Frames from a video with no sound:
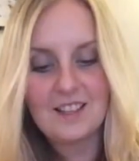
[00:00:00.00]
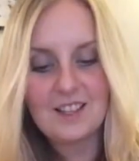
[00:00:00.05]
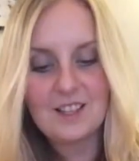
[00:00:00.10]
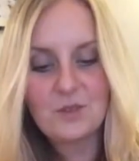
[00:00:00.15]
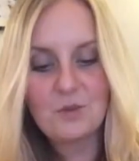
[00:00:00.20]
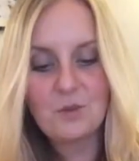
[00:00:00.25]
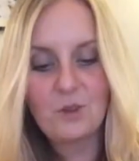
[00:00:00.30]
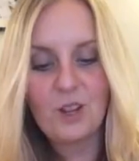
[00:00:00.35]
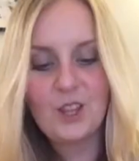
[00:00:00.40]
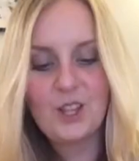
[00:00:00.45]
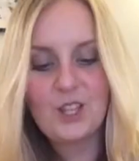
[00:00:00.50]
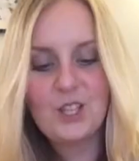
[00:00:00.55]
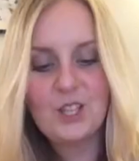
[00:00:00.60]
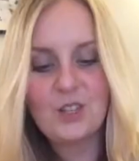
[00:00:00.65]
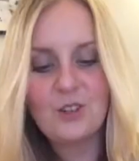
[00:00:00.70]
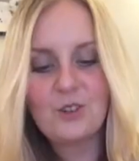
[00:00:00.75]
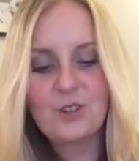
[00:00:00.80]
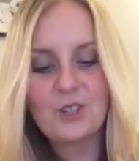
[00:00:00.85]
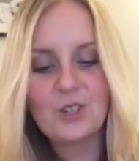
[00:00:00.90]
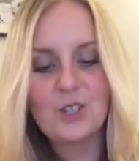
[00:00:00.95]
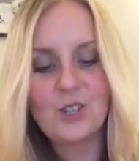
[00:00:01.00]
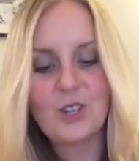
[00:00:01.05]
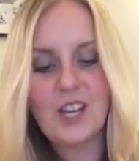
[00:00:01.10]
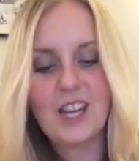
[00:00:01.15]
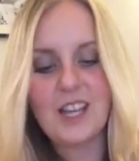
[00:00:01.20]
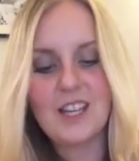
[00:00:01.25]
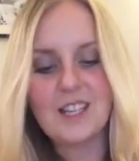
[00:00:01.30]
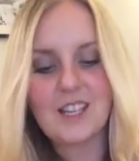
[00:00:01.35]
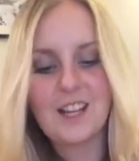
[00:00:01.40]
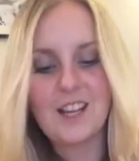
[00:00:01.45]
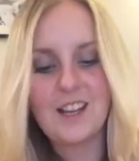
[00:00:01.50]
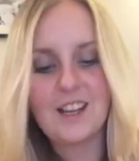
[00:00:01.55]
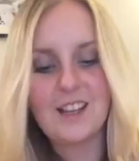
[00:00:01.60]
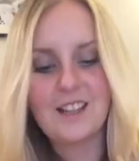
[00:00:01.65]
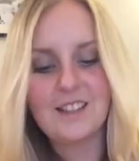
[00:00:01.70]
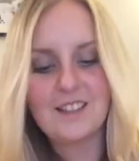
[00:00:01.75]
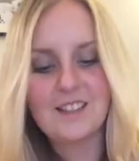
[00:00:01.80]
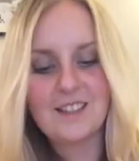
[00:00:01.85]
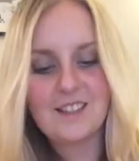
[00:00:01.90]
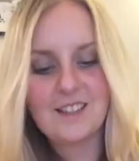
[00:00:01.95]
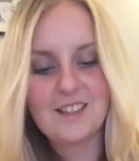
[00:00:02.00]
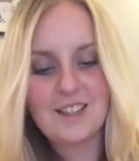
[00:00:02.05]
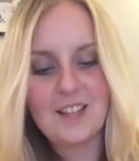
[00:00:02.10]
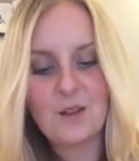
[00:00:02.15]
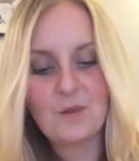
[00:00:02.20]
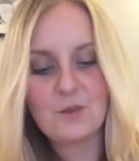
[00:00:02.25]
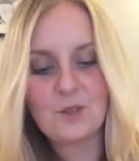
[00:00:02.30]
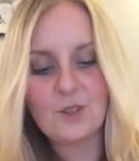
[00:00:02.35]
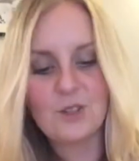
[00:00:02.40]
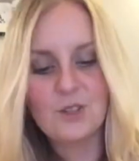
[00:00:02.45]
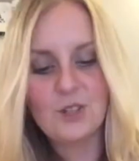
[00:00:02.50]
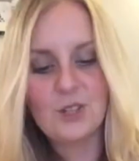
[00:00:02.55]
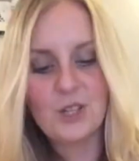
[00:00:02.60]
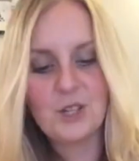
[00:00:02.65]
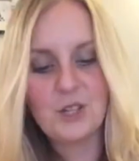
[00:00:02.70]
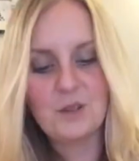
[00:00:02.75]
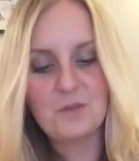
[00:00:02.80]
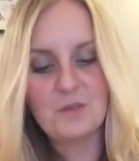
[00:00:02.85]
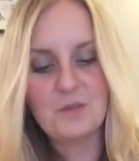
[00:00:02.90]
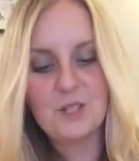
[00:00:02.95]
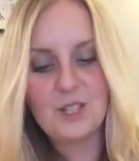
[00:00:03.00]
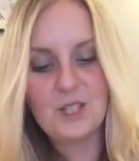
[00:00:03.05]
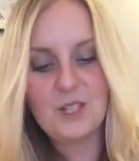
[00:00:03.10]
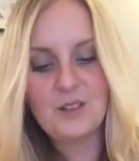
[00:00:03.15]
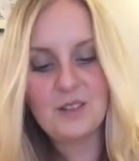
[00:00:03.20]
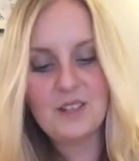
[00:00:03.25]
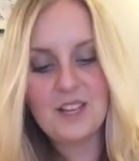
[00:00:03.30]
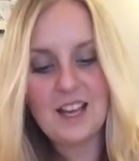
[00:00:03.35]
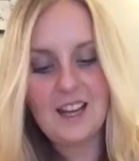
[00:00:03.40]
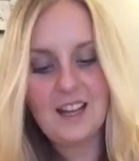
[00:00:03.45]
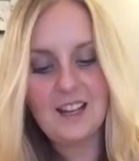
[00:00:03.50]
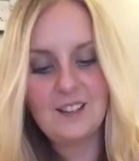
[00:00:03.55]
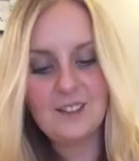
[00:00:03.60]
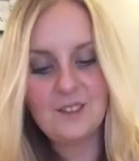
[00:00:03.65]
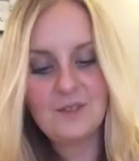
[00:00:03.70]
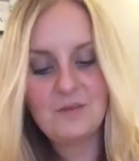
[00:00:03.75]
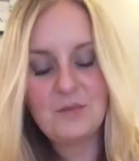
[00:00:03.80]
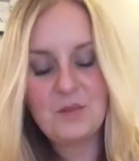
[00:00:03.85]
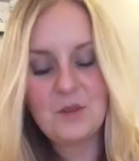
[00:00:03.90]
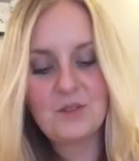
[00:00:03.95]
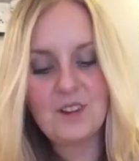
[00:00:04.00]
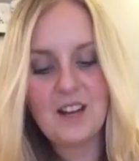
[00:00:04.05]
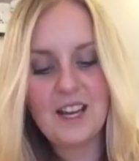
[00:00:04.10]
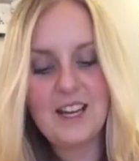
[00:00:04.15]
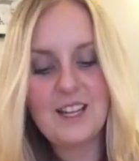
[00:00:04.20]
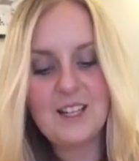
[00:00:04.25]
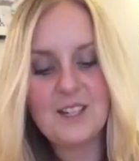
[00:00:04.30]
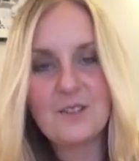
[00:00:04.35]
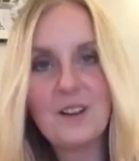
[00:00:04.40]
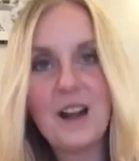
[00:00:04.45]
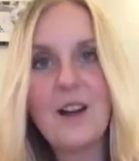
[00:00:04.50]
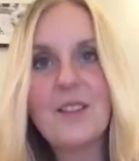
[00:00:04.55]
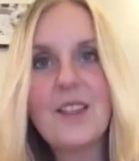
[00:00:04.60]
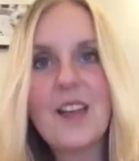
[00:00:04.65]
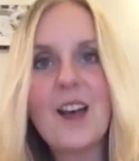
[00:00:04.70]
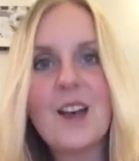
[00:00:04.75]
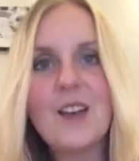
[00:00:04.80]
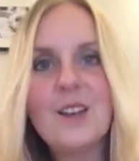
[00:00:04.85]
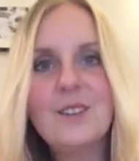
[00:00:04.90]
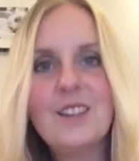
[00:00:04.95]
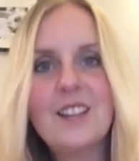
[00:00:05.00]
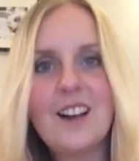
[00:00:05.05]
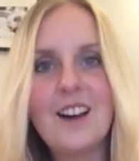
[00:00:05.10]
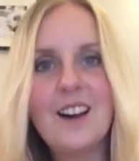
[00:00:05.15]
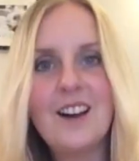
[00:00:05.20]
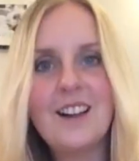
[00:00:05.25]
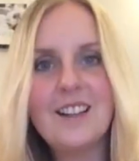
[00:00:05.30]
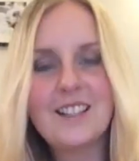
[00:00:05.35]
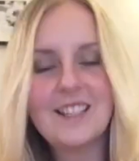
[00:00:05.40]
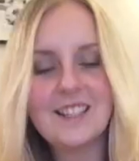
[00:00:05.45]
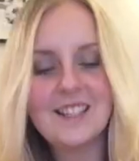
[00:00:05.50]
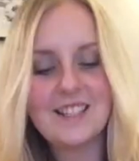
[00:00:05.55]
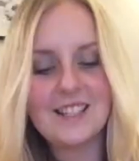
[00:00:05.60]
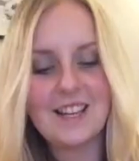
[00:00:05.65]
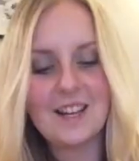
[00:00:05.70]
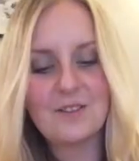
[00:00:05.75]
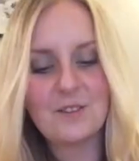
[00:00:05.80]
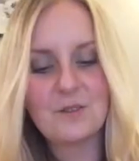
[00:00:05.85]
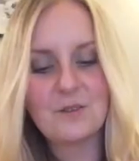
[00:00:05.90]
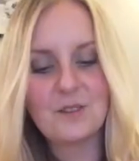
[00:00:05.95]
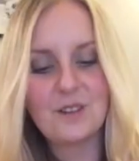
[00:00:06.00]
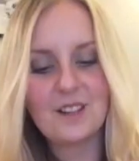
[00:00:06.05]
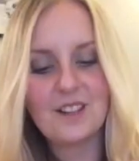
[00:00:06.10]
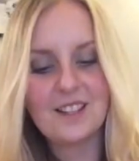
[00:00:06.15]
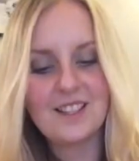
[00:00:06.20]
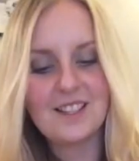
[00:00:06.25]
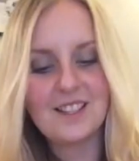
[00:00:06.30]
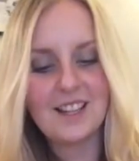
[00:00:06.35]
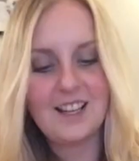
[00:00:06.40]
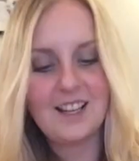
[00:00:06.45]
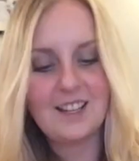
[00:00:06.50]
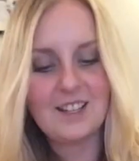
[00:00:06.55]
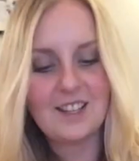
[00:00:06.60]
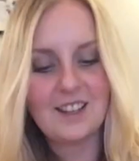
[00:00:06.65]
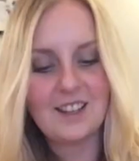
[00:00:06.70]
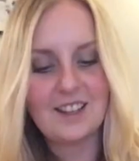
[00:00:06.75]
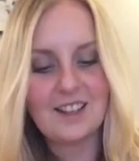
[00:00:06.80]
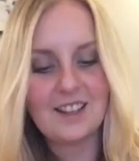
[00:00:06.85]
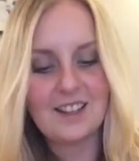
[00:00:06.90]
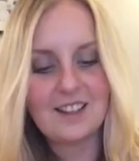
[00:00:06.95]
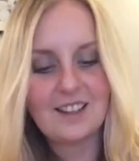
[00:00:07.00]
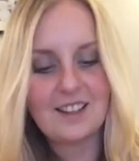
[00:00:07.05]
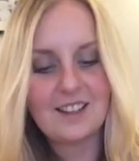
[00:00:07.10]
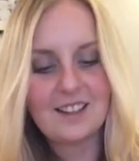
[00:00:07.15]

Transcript: So all of the children took it in turns, that was on Zoom, to do their little parade around their own gardens and everyone could see each other.